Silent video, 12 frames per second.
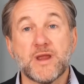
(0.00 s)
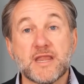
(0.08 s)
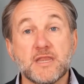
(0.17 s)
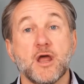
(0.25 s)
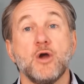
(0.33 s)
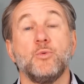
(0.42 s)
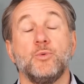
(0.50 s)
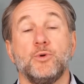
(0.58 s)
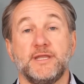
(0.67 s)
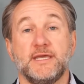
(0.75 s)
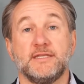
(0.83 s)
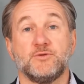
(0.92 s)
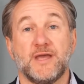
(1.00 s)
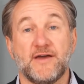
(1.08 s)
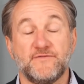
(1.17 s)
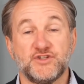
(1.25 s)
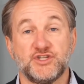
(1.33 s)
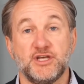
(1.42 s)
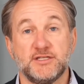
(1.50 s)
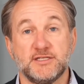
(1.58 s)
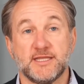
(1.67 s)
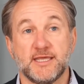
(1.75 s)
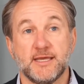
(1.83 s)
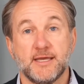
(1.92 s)
We know what it is. We have
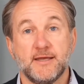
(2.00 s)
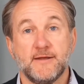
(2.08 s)
certainty.